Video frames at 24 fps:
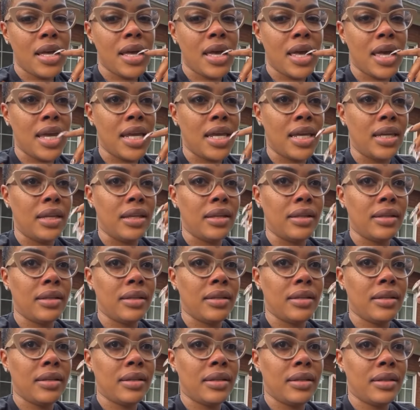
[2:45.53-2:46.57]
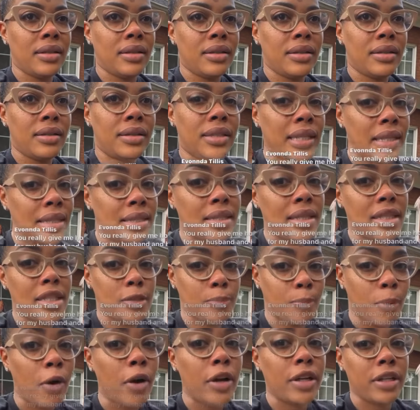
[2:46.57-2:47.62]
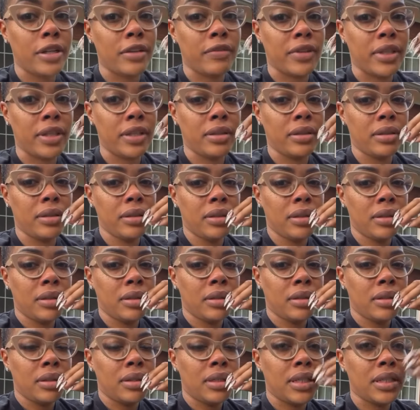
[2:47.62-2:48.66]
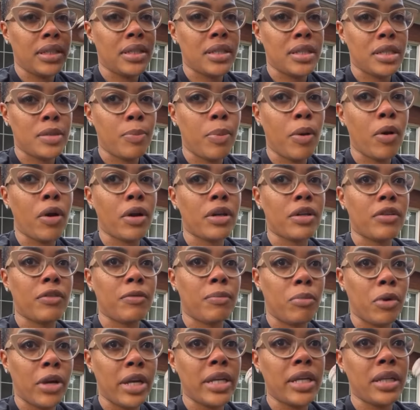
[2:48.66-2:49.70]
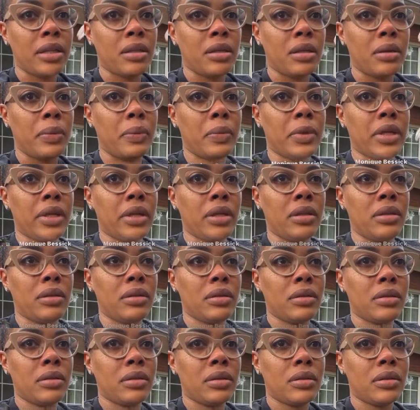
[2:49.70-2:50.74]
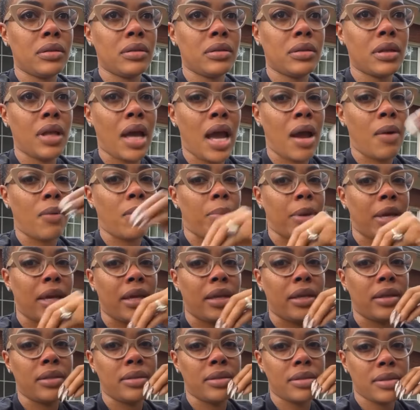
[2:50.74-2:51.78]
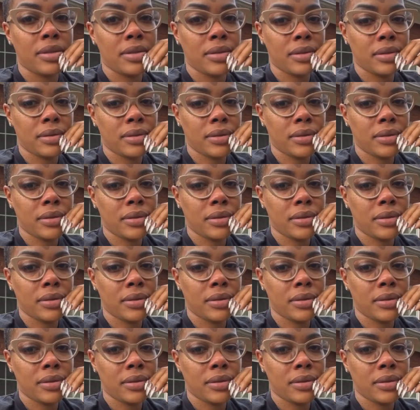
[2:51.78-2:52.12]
And this is part of it. This is part of breaking up with our past.